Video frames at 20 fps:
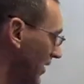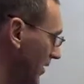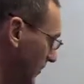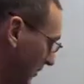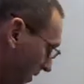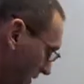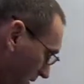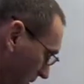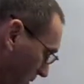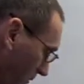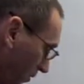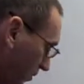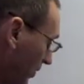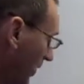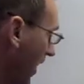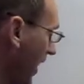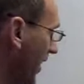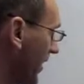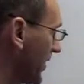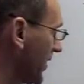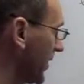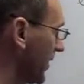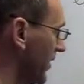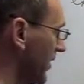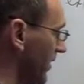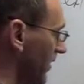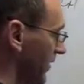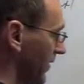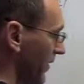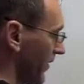let me subtract
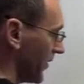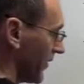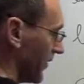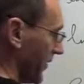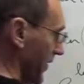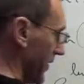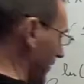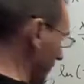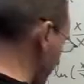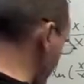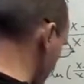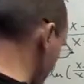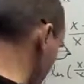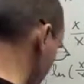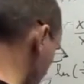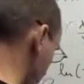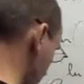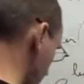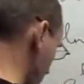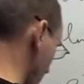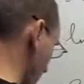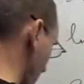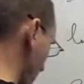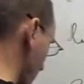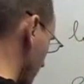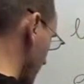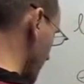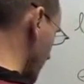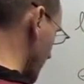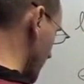this from both
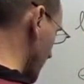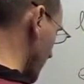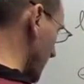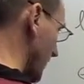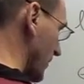sides.